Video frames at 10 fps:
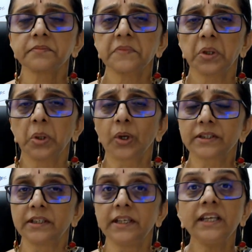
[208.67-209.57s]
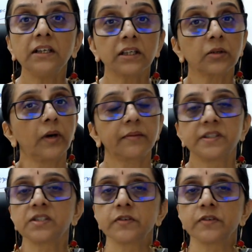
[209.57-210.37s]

or the legal requirements which may